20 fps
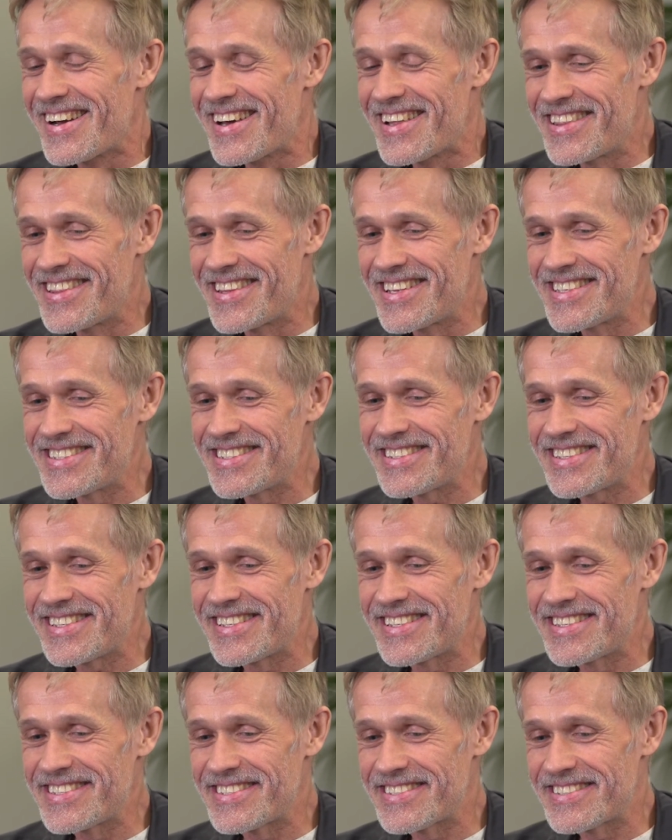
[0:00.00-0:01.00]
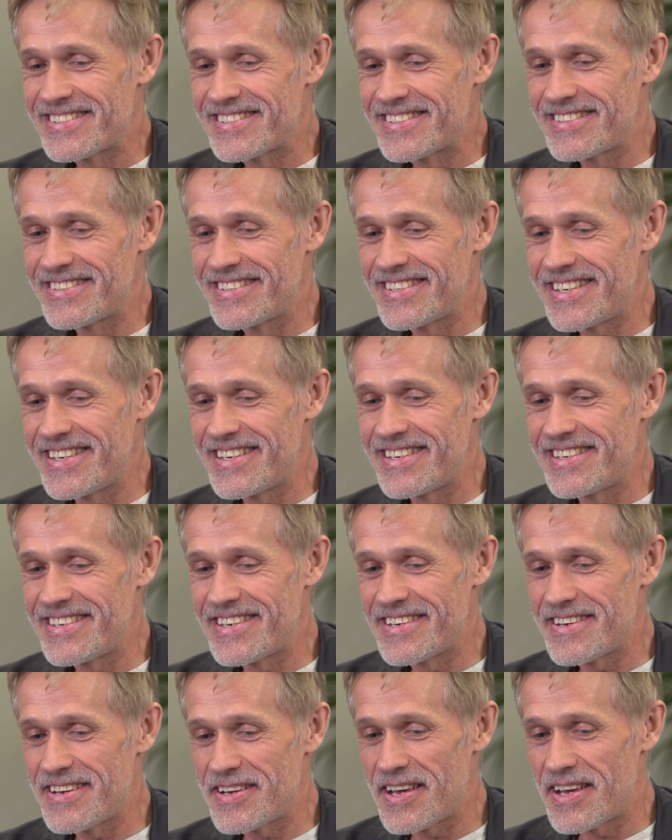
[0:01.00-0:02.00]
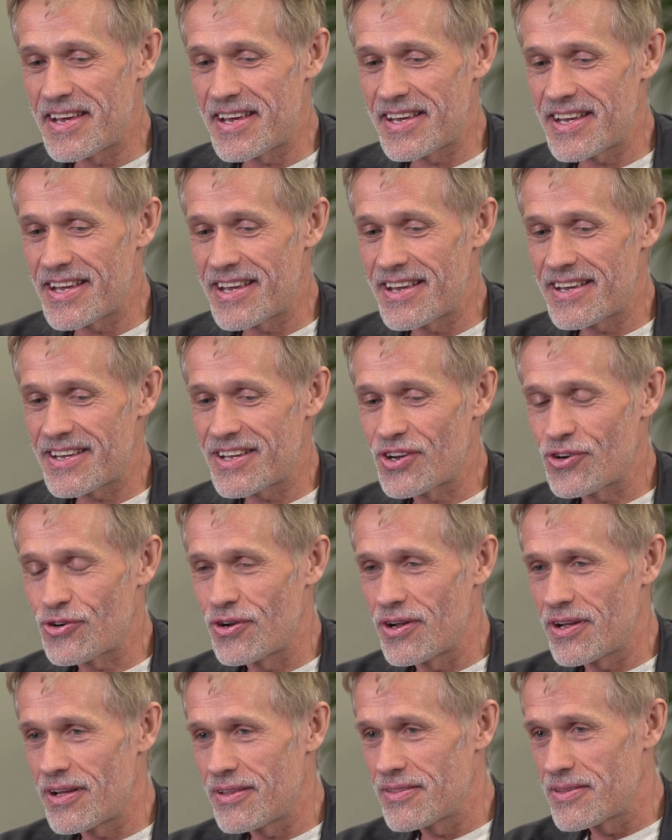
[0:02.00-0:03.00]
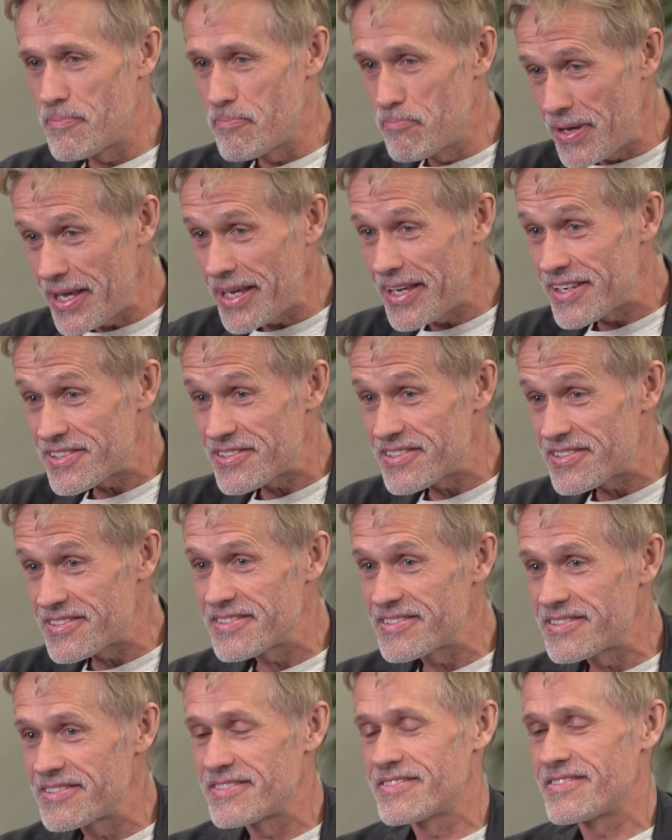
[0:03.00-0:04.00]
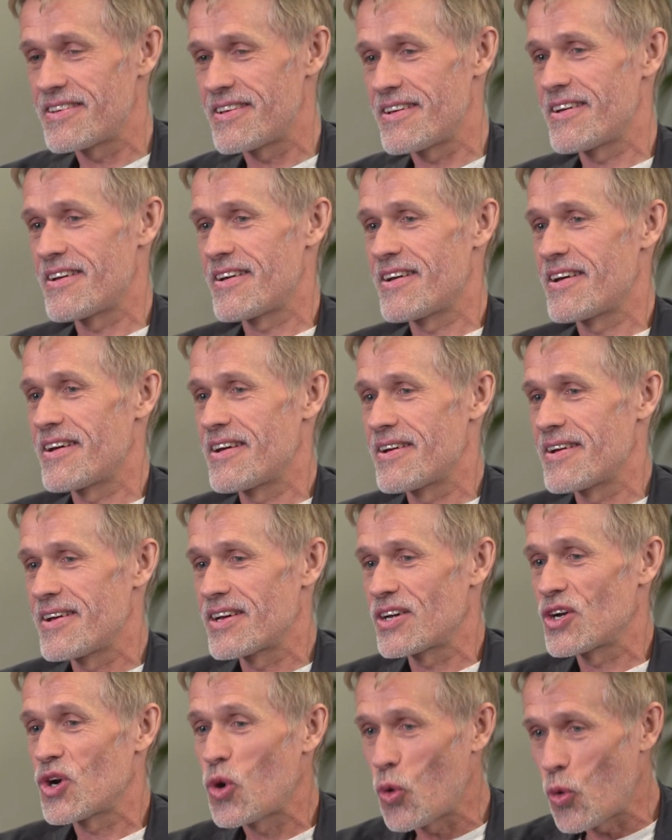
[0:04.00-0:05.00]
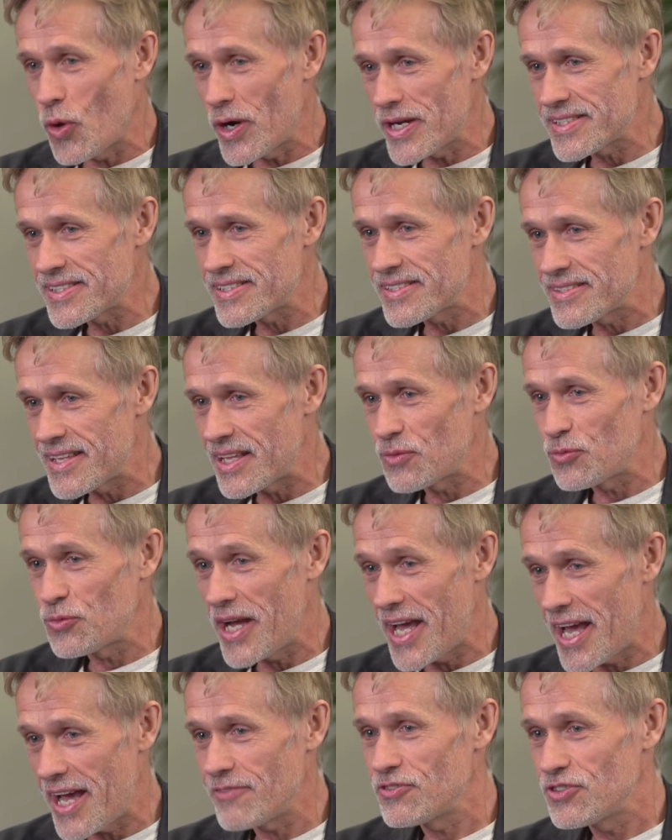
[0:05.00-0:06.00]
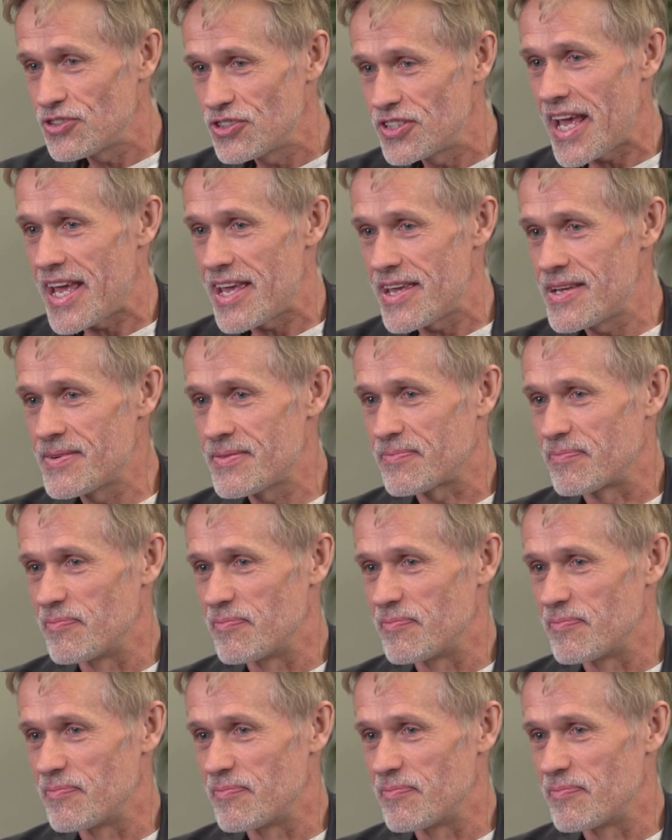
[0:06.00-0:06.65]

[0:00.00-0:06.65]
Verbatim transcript: this is the, uh, the biggest uh, quest that we have today.